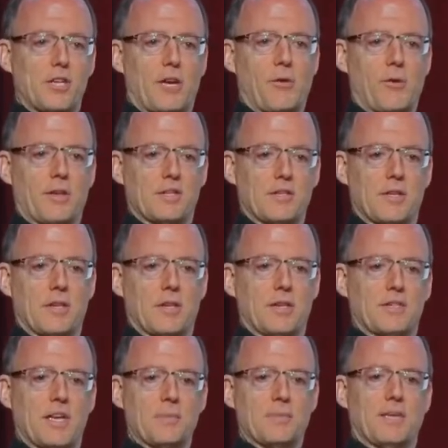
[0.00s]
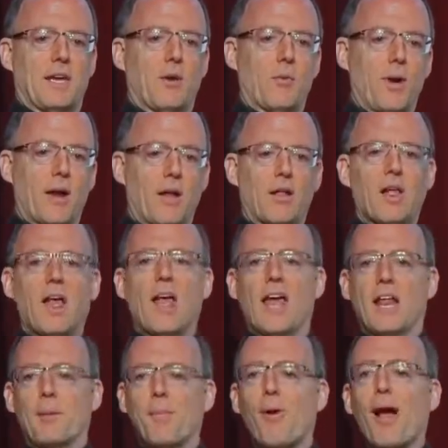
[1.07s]
generates in an attempt to get well,
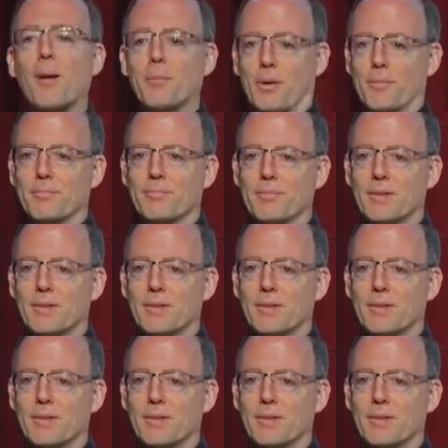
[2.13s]
and a problem.